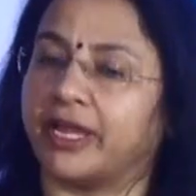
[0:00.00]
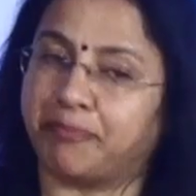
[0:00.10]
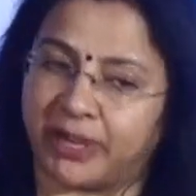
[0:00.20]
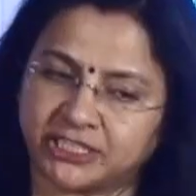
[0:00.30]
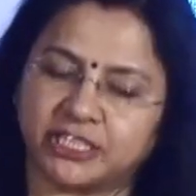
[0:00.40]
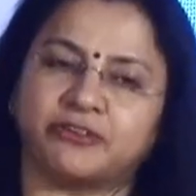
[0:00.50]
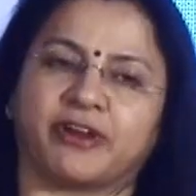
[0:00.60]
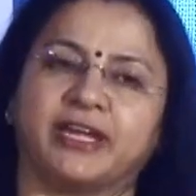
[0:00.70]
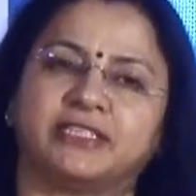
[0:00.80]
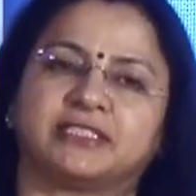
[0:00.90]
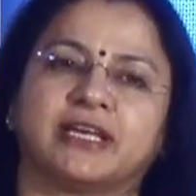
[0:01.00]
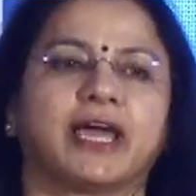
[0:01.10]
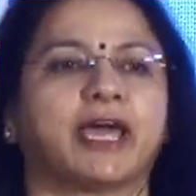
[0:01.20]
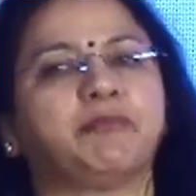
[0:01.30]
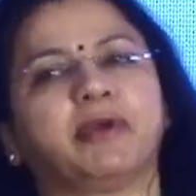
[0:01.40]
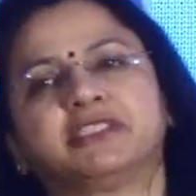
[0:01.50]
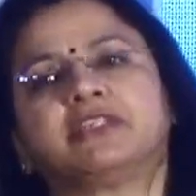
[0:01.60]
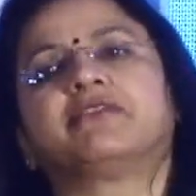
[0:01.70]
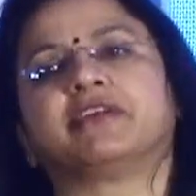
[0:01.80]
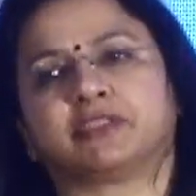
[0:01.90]
patient rights and
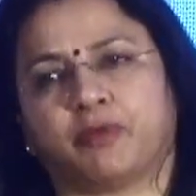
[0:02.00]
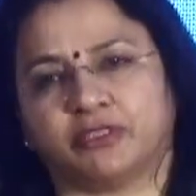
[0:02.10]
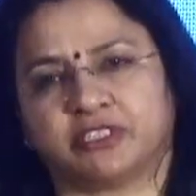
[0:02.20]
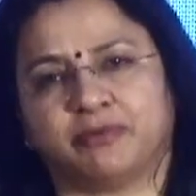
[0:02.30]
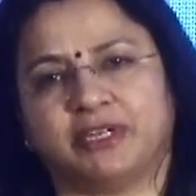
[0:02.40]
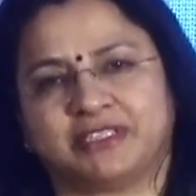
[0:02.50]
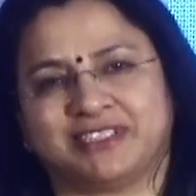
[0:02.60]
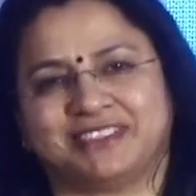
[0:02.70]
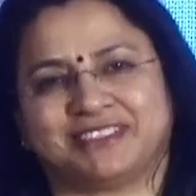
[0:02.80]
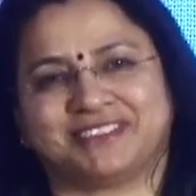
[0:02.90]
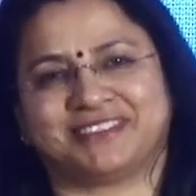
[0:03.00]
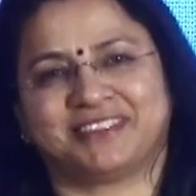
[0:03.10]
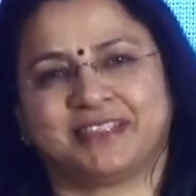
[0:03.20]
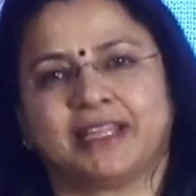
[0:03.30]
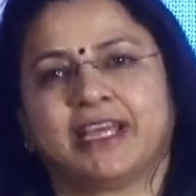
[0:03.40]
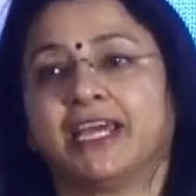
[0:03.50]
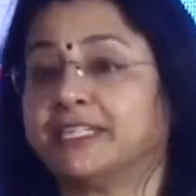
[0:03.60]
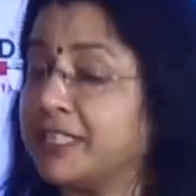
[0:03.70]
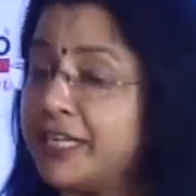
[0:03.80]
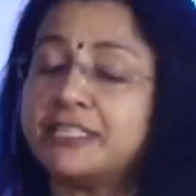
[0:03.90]
patient responsibilities.
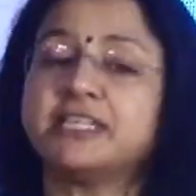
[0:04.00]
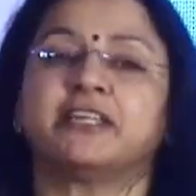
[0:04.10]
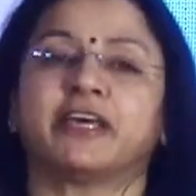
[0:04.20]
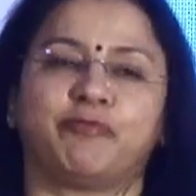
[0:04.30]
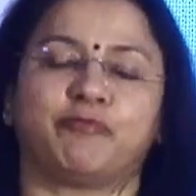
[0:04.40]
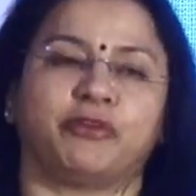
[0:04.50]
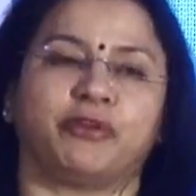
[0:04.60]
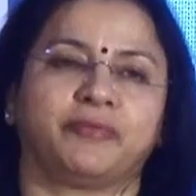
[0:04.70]
It's indeed helpful.